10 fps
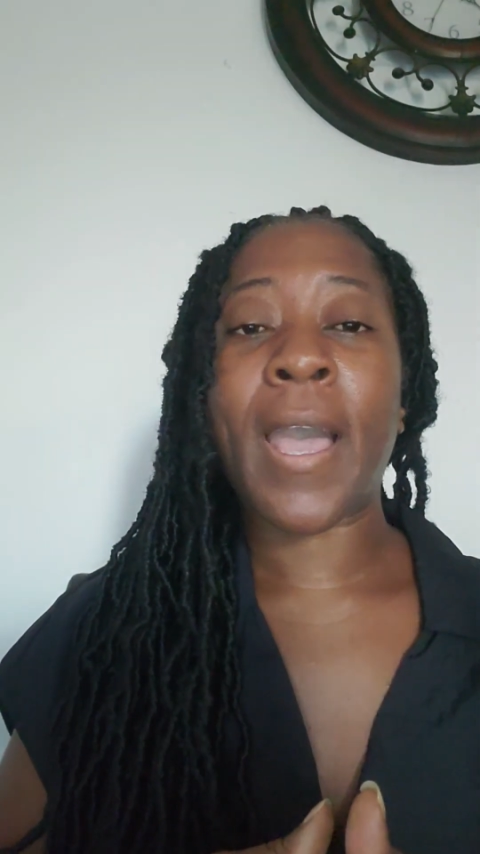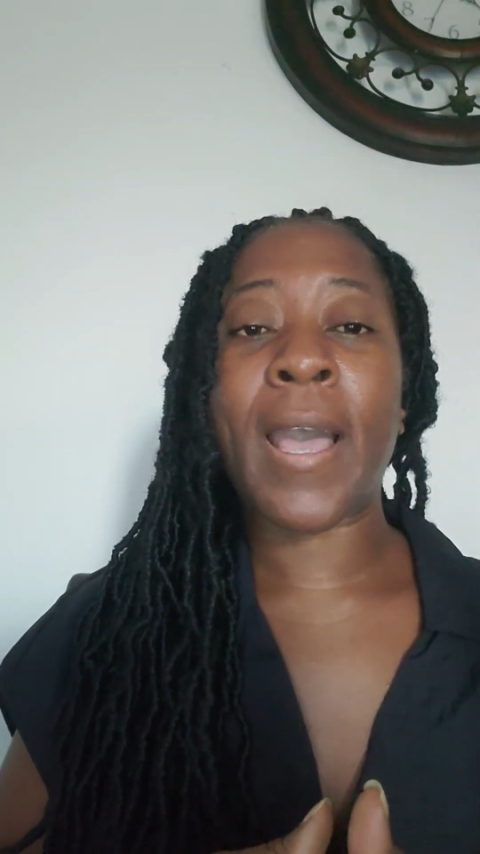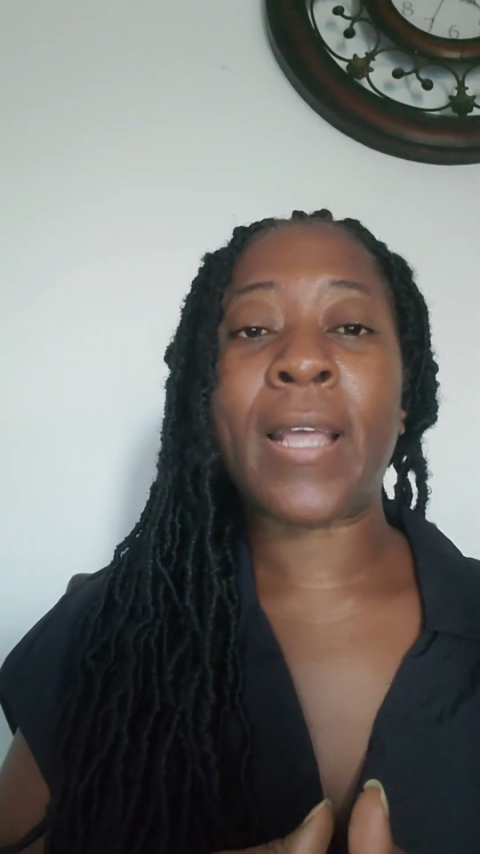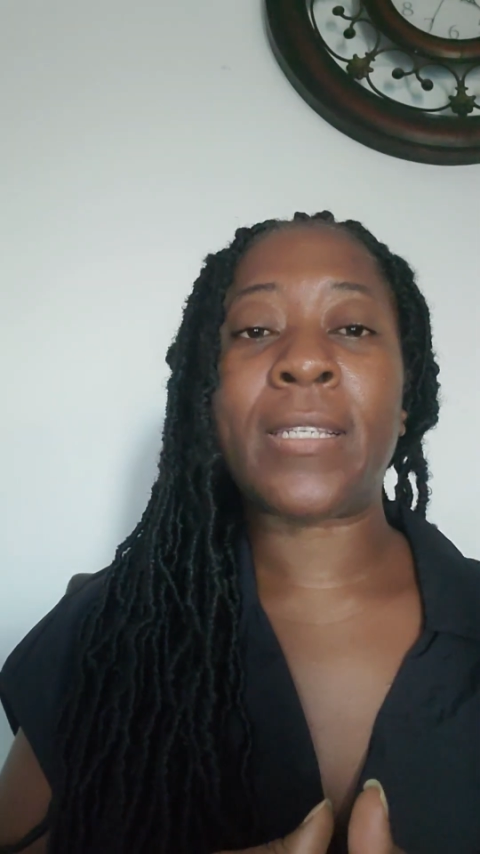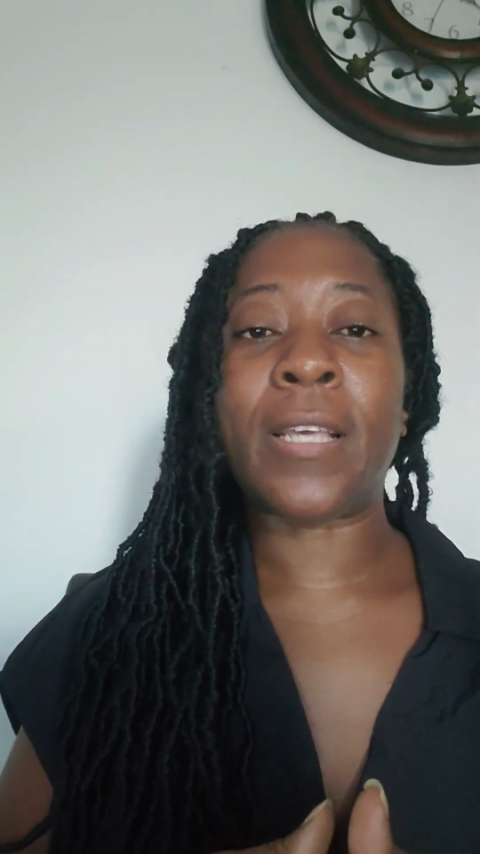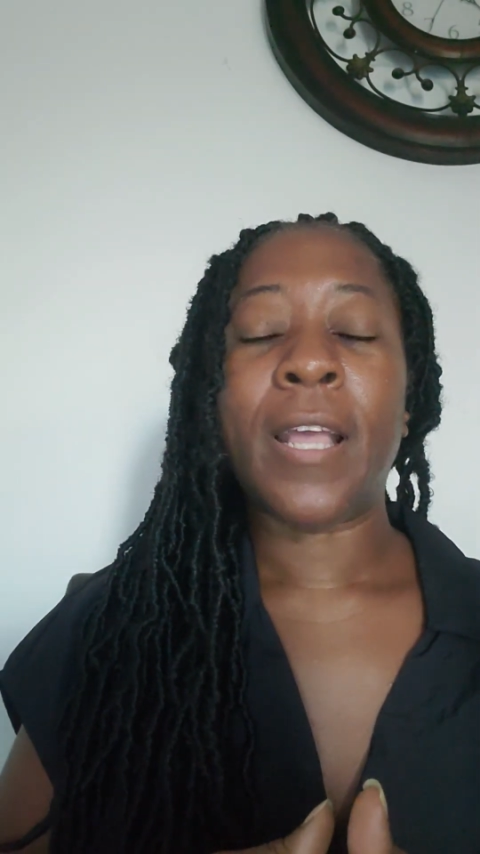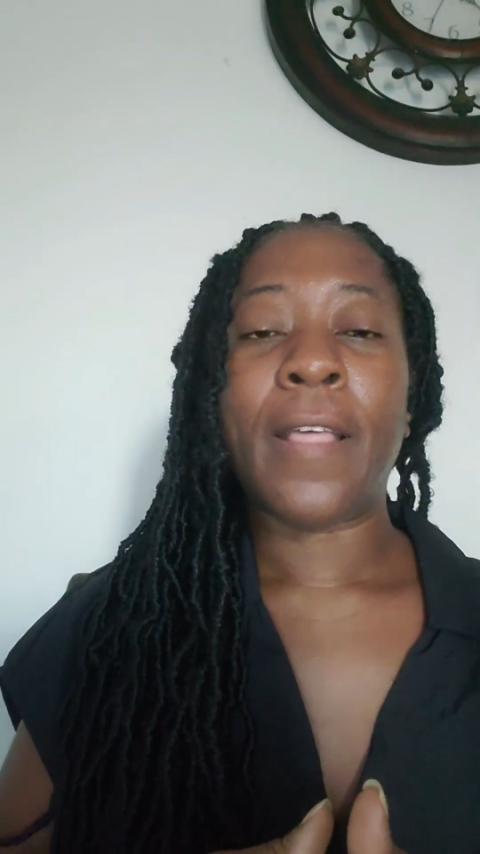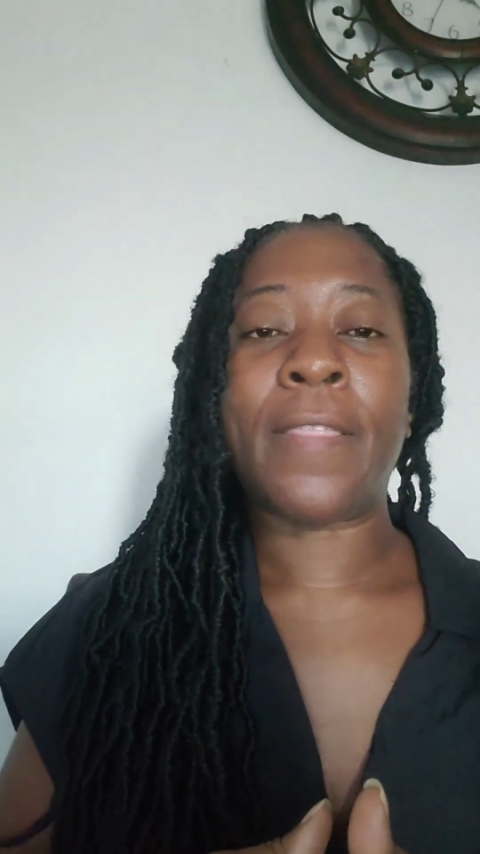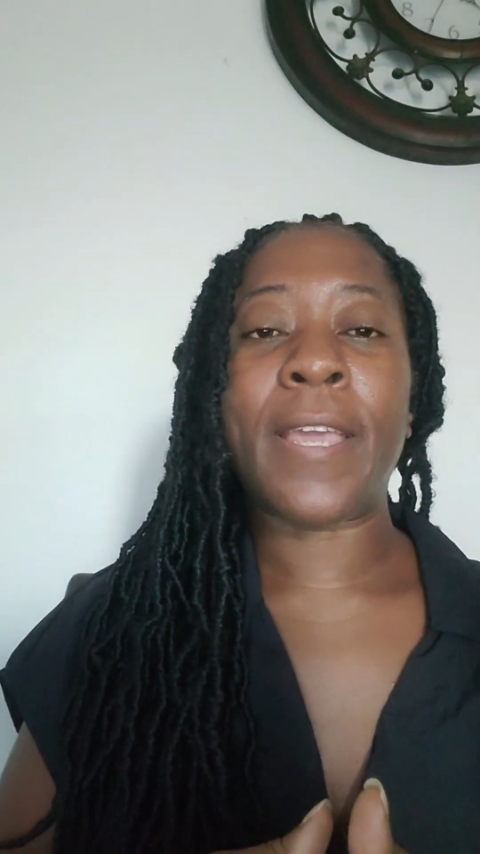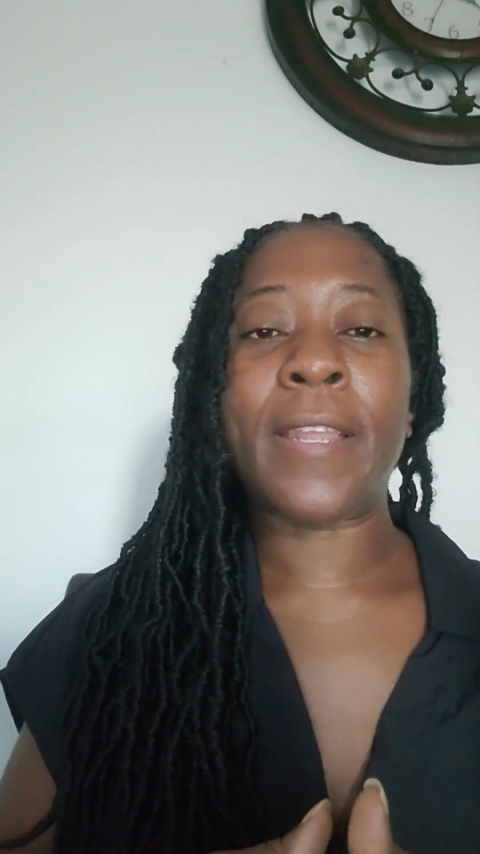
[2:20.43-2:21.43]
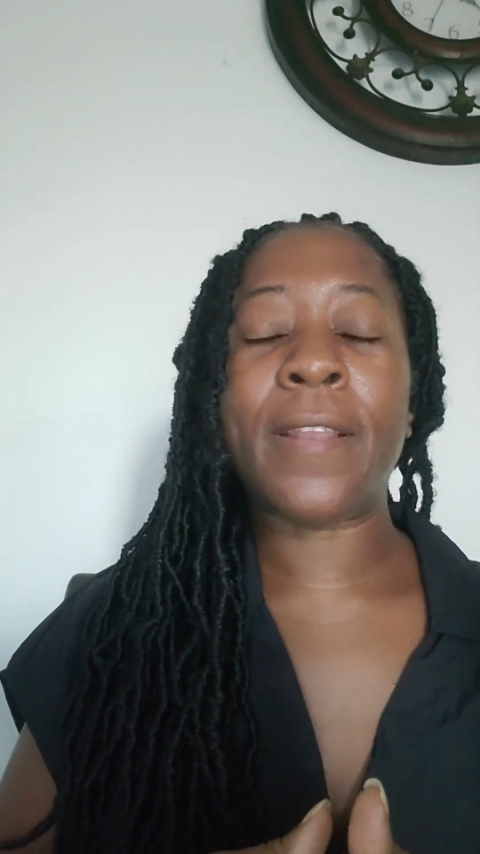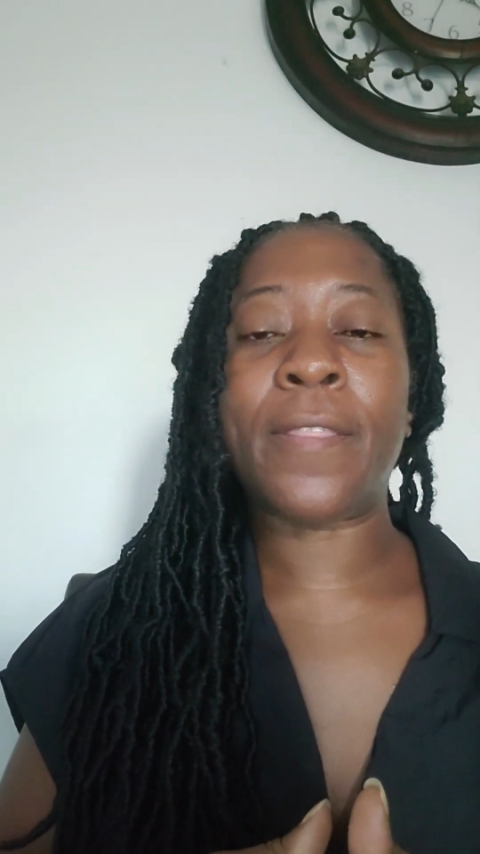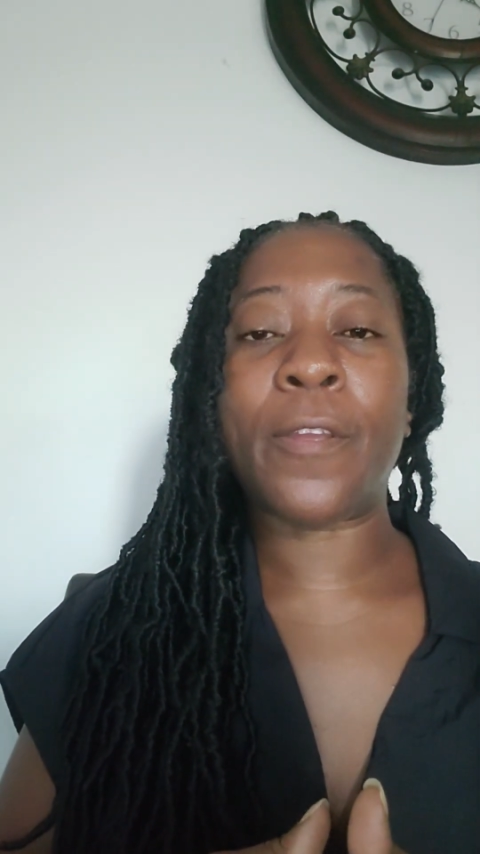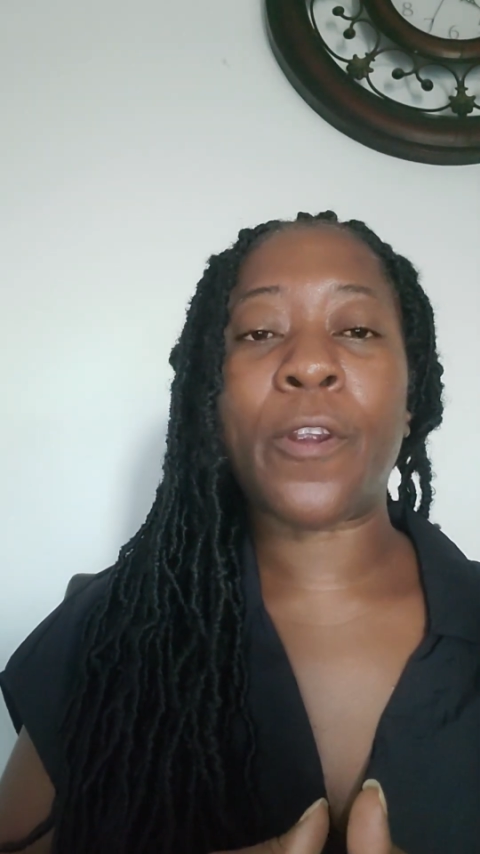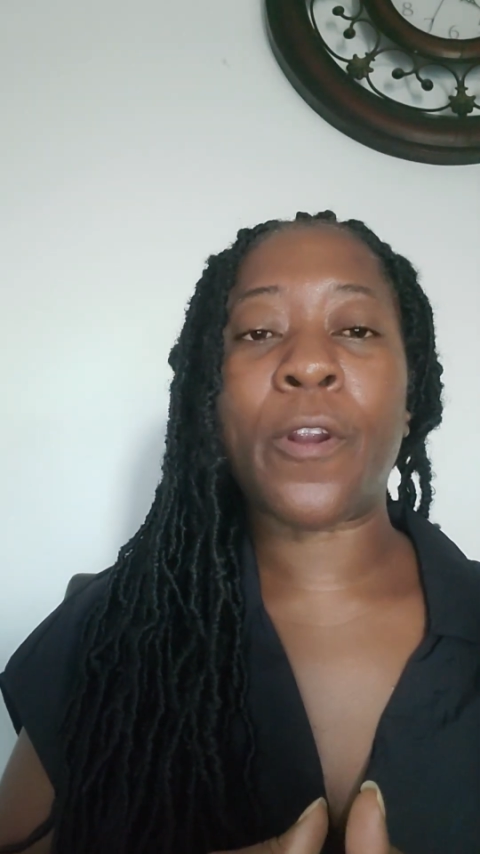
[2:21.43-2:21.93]
And then
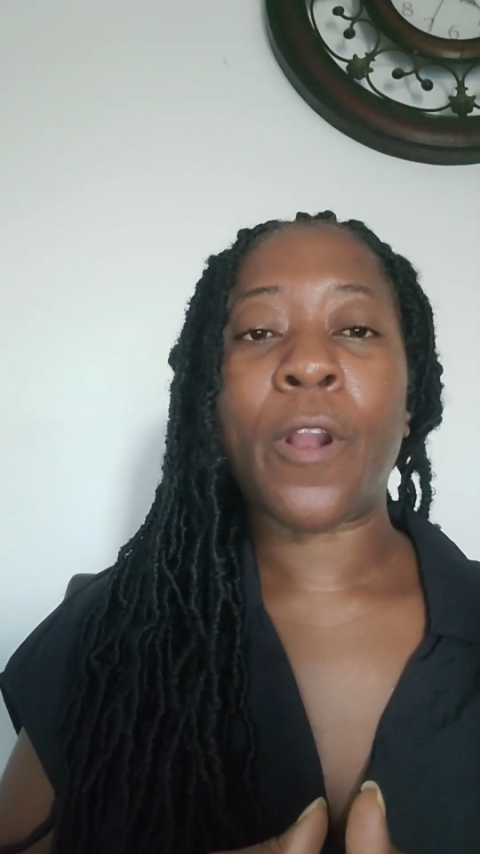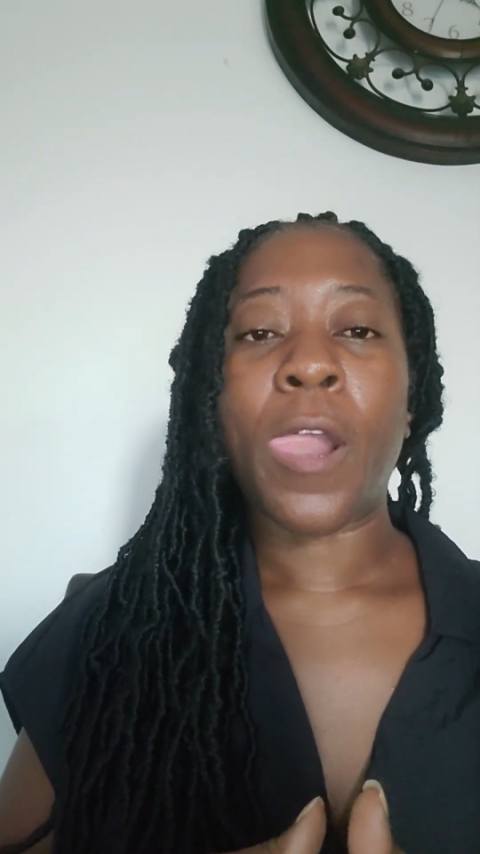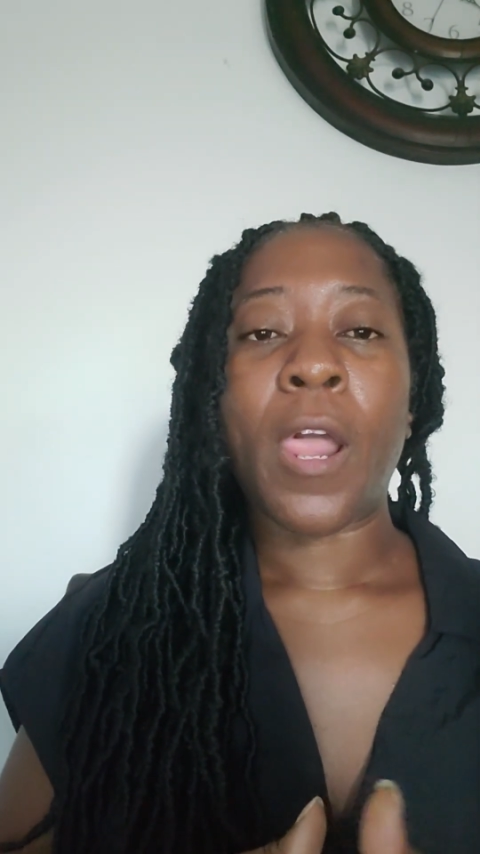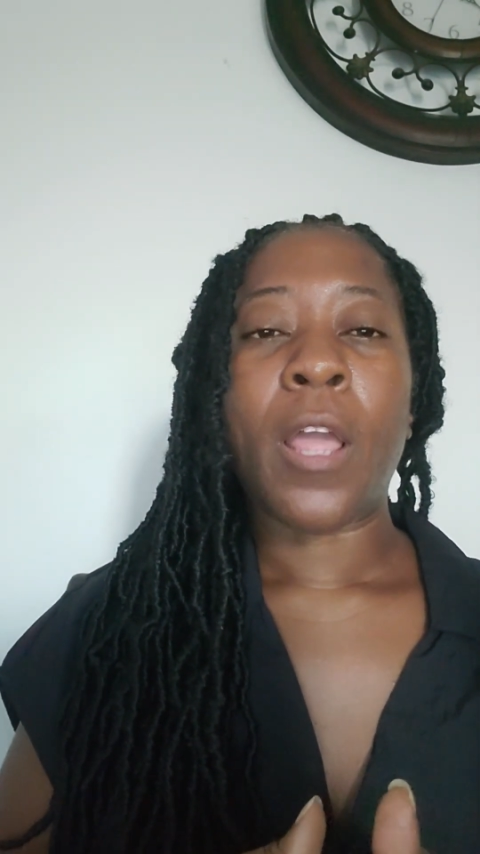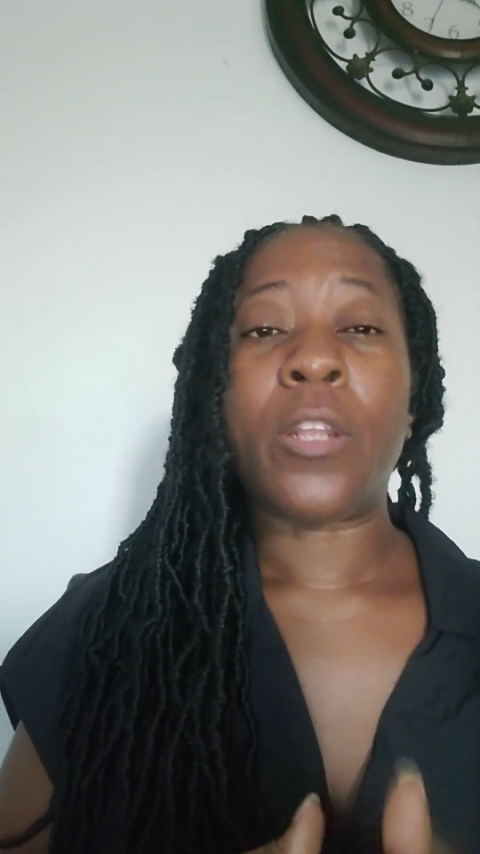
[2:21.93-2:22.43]
and there,